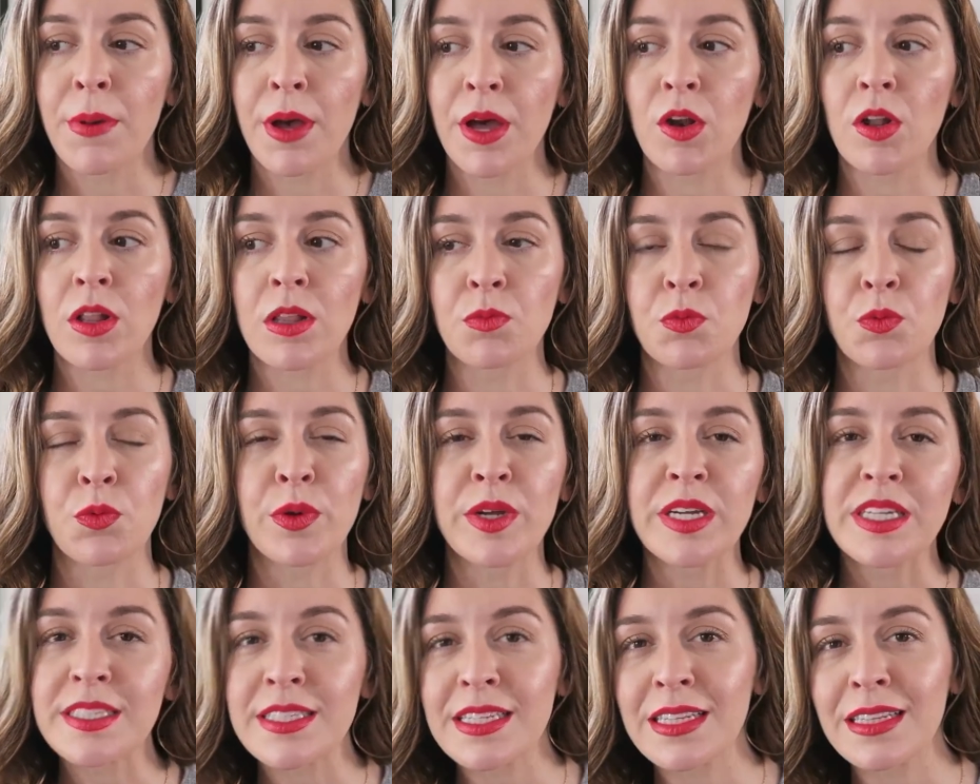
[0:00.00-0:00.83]
But
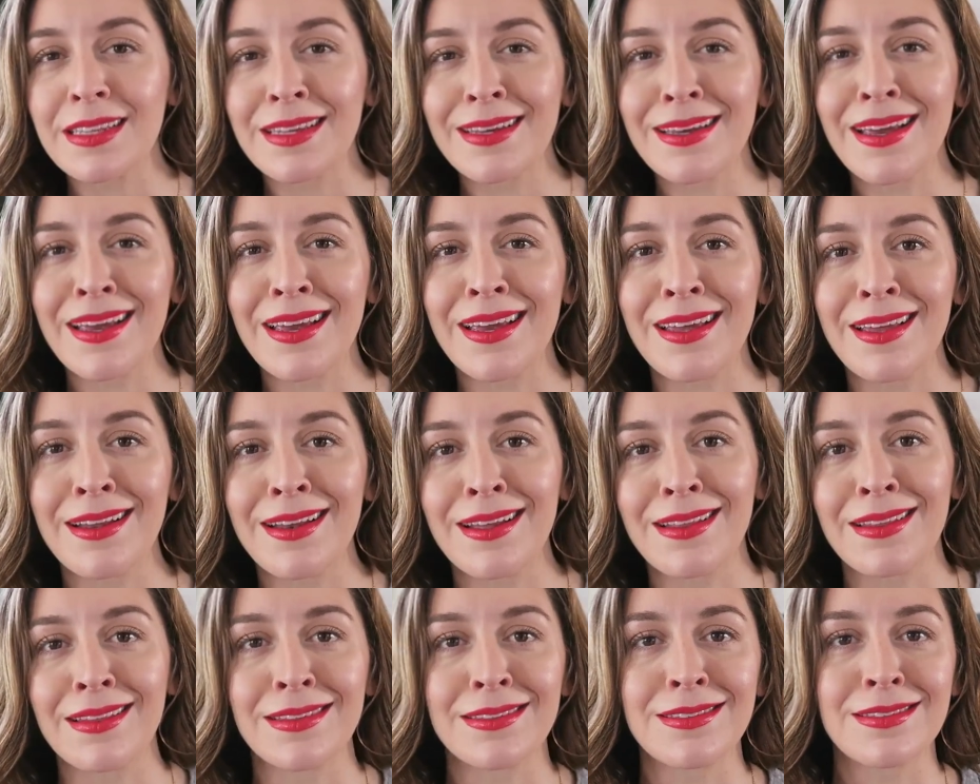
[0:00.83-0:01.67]
recently
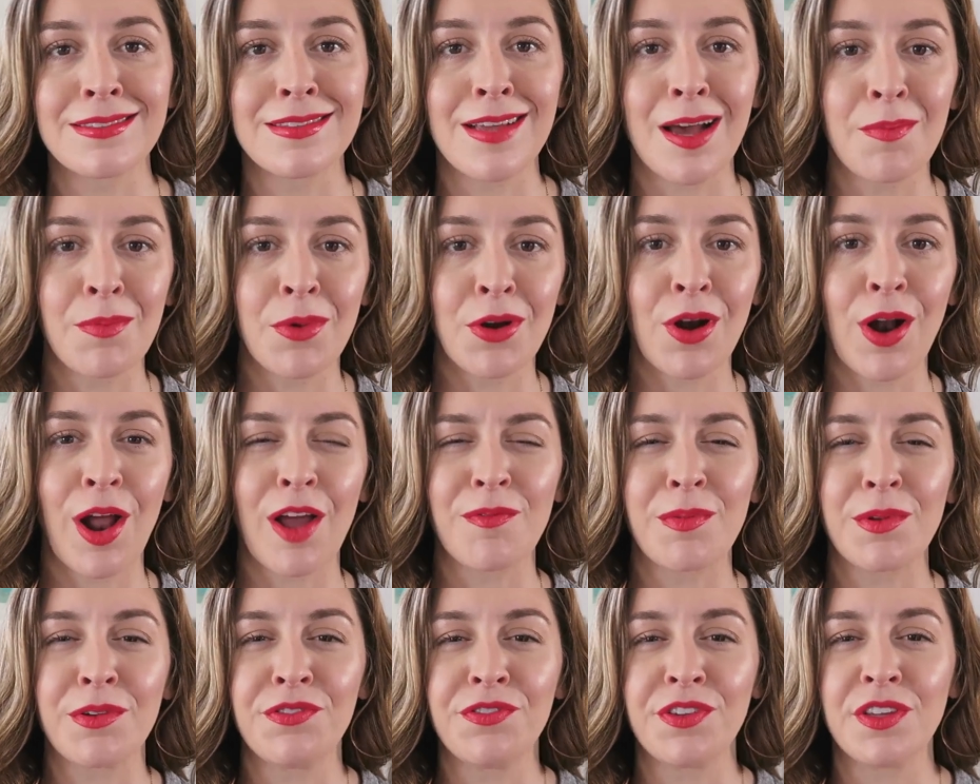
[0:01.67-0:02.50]
in the summer,
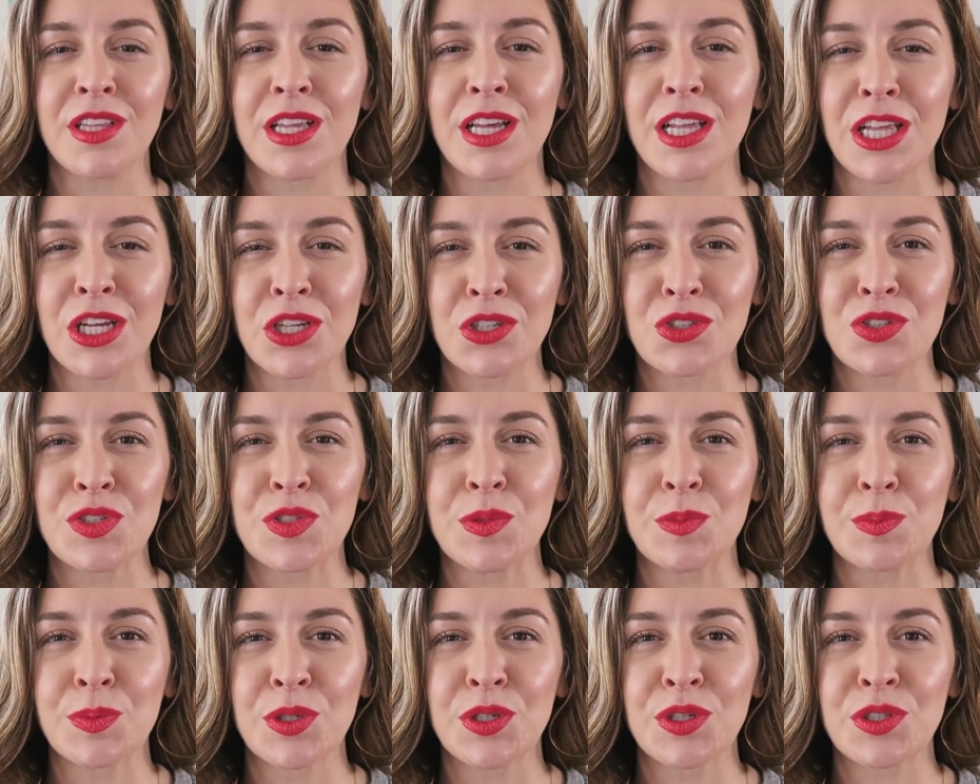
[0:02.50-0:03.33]
I've been feeling like
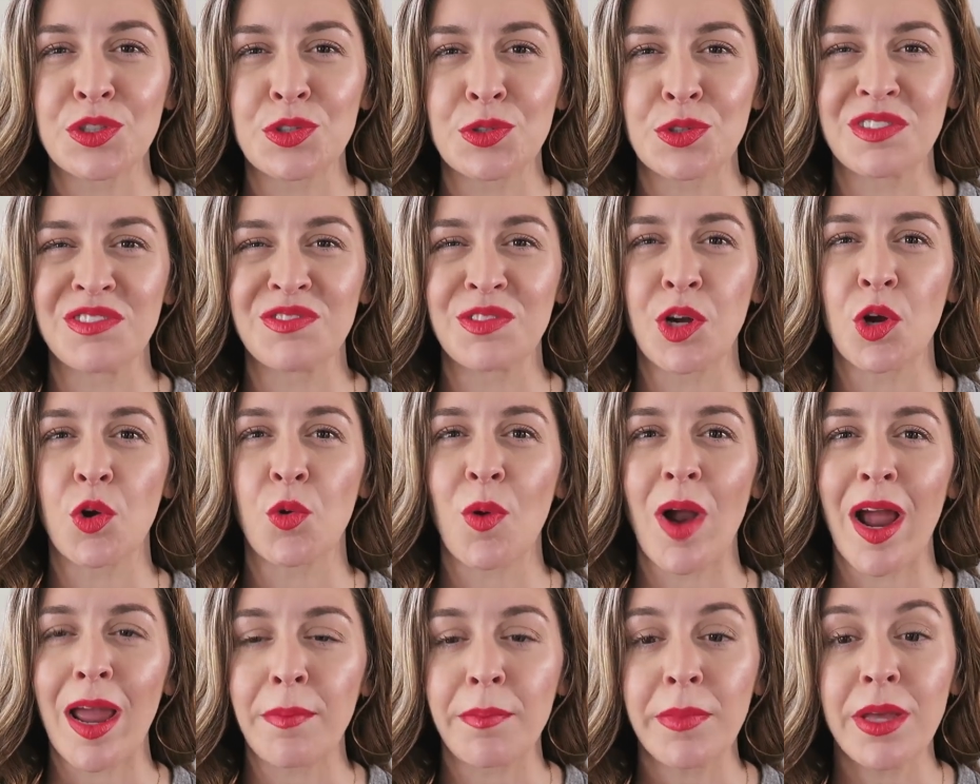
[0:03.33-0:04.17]
super sort of
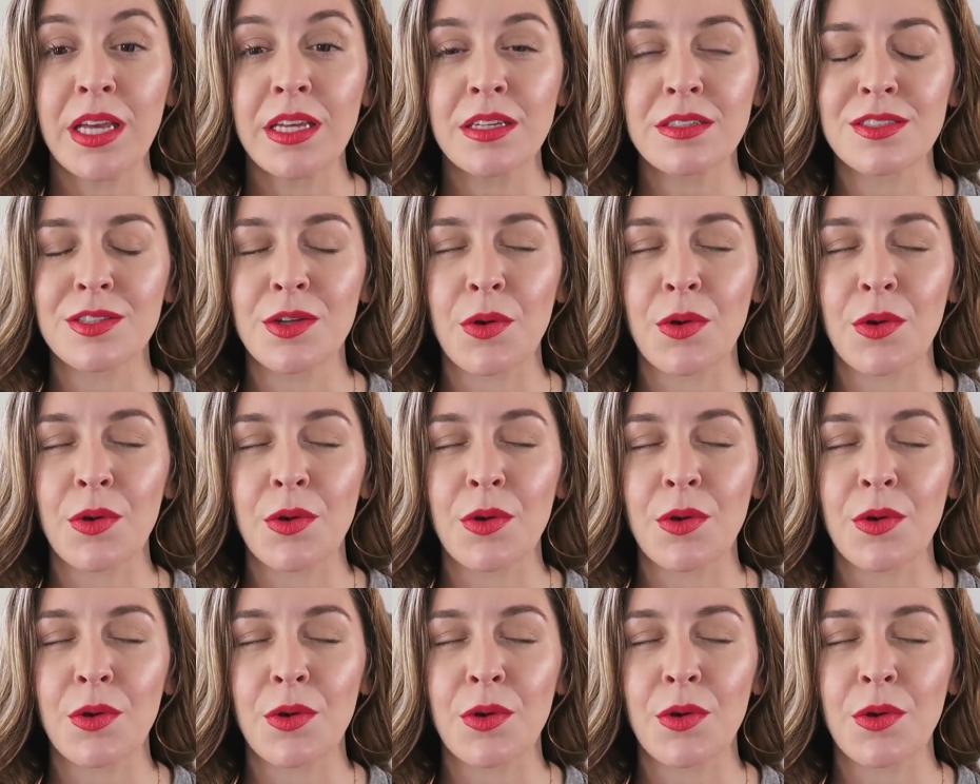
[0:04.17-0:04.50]
grimy.